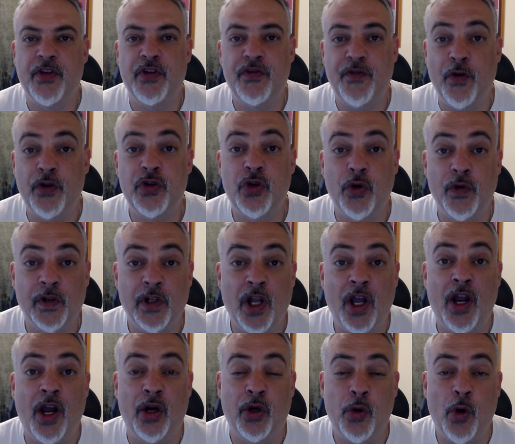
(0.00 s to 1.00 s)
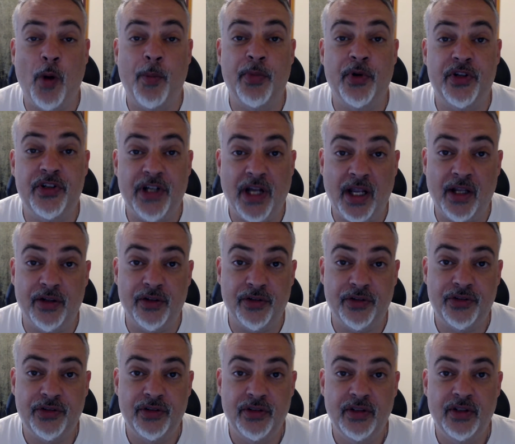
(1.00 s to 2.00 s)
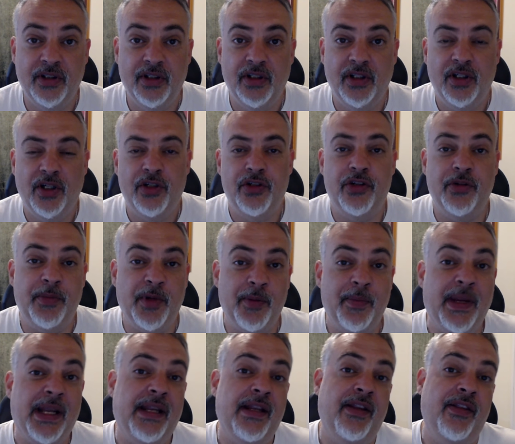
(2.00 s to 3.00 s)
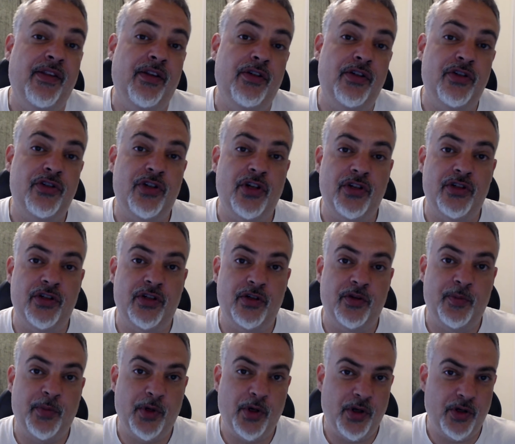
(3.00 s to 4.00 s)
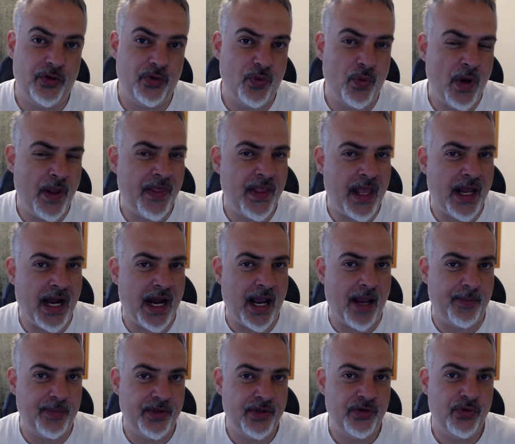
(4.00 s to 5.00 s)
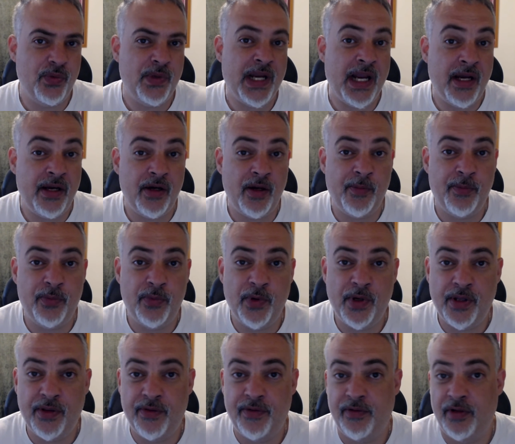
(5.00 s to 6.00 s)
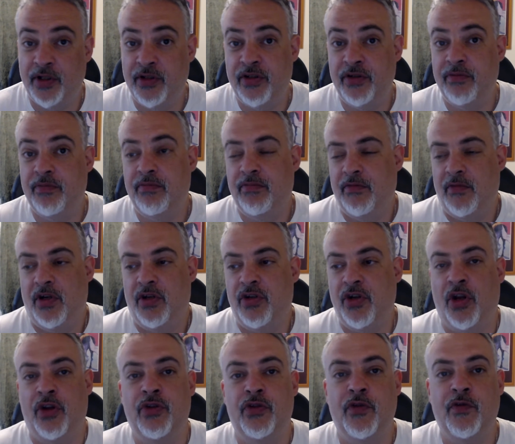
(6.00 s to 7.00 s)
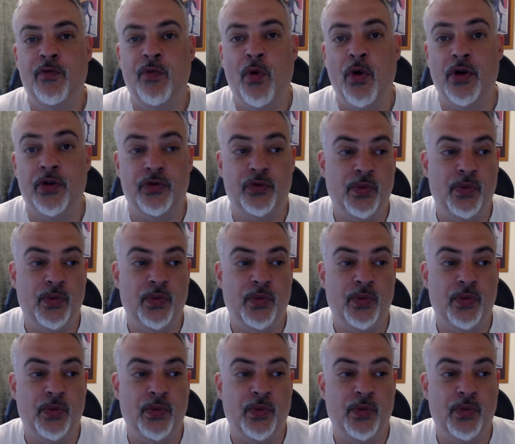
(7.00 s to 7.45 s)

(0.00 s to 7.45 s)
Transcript: folks who rely on corporate dollars to be making the decisions, because when that happens, we end up with tons of wars.